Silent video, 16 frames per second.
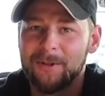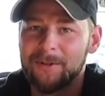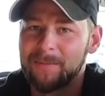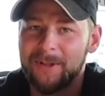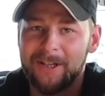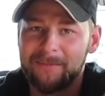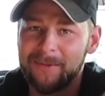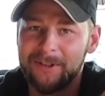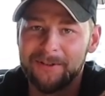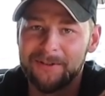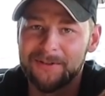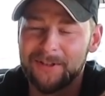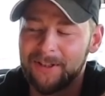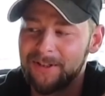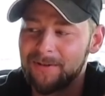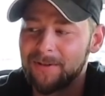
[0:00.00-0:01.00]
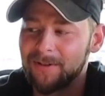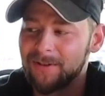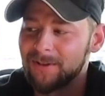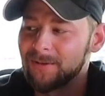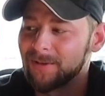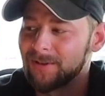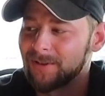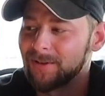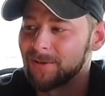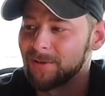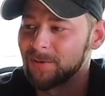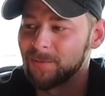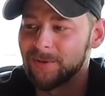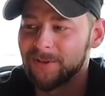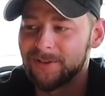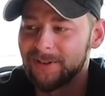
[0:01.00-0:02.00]
One-pan meals, and you can do it
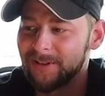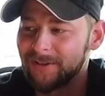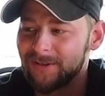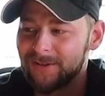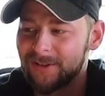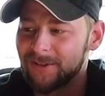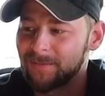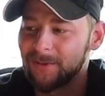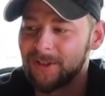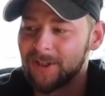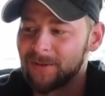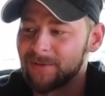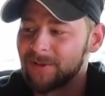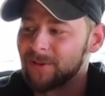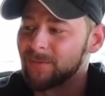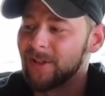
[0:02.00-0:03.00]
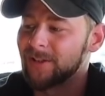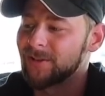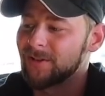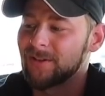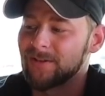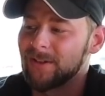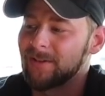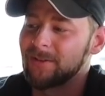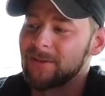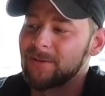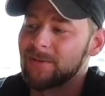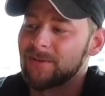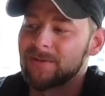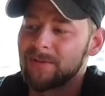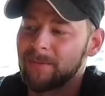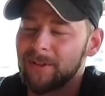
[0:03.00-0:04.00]
too, but it just becomes too much, because
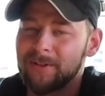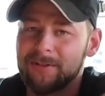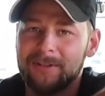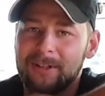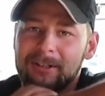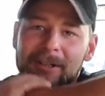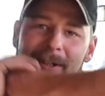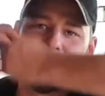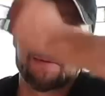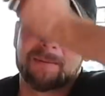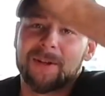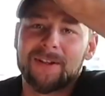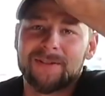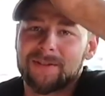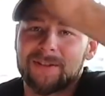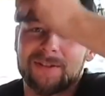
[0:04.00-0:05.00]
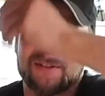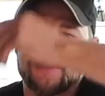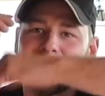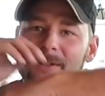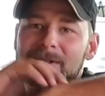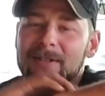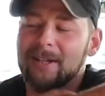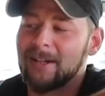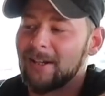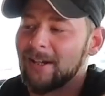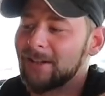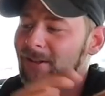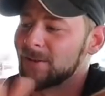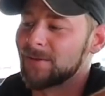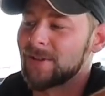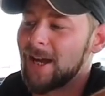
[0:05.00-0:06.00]
there's not a lot of space in these things, and I
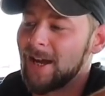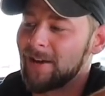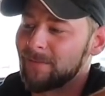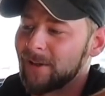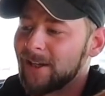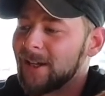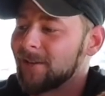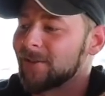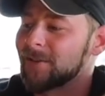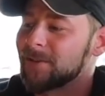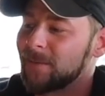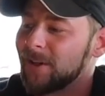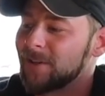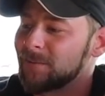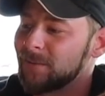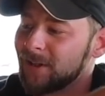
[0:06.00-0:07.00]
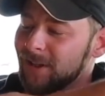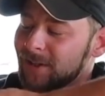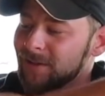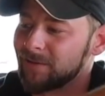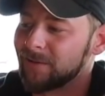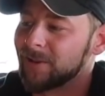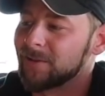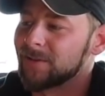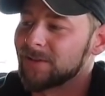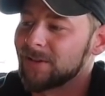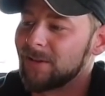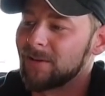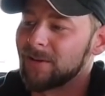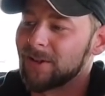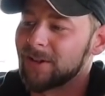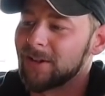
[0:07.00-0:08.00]
lose half my counter space because of it. So
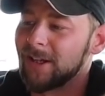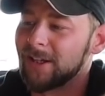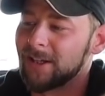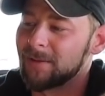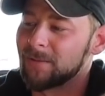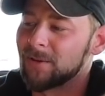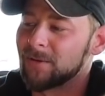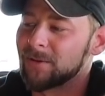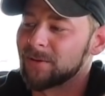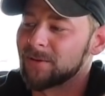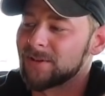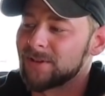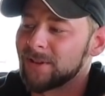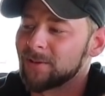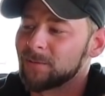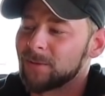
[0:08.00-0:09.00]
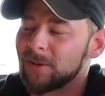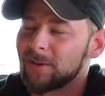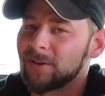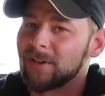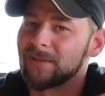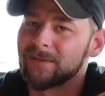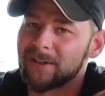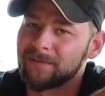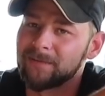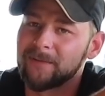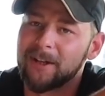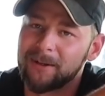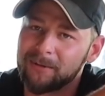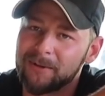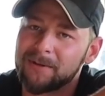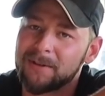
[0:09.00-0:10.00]
I'm going to end up going to a single burner if I can
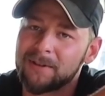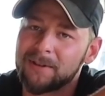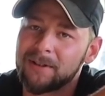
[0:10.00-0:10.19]
find one.